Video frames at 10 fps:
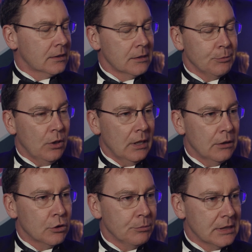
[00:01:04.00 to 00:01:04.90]
to support our
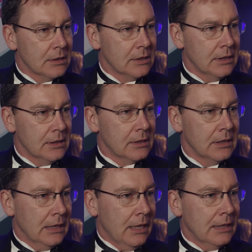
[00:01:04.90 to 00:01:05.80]
local businesses
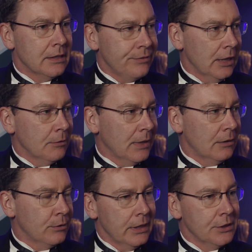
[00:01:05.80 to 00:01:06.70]
and develop
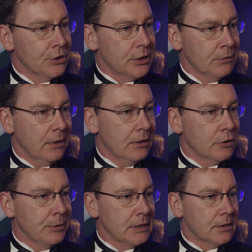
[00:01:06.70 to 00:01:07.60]
that relationship with
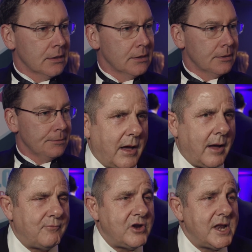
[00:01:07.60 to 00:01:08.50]
local businesses.
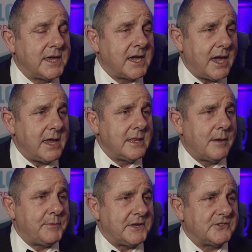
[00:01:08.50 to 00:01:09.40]
I'm really keen
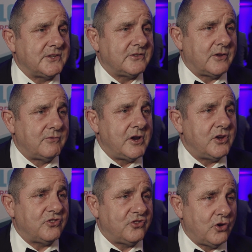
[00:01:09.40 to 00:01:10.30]
that businesses are
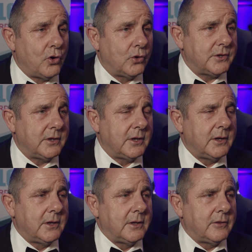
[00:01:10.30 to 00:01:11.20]
reassured
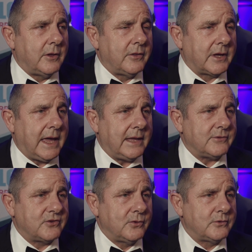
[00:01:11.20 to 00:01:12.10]
that the
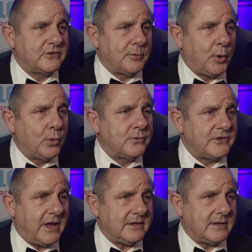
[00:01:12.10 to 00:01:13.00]
council
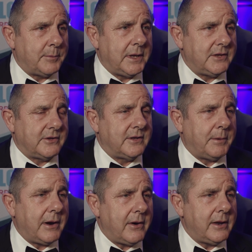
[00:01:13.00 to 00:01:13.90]
supports SMEs in the
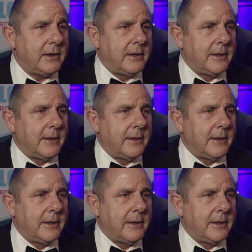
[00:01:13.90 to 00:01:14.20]
borough.